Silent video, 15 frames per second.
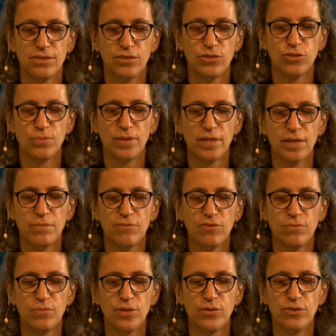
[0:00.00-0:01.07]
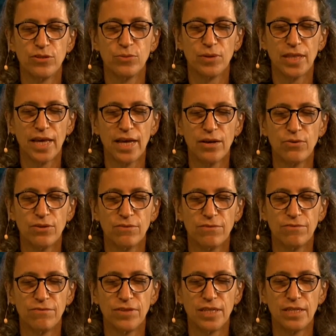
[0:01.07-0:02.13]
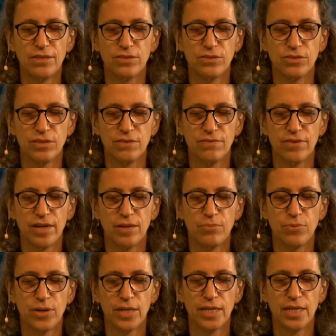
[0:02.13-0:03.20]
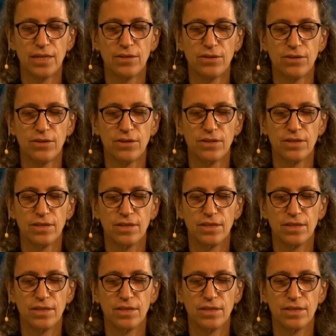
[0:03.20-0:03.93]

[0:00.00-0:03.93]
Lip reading: So that you become familiar with how it feels to vibrate here.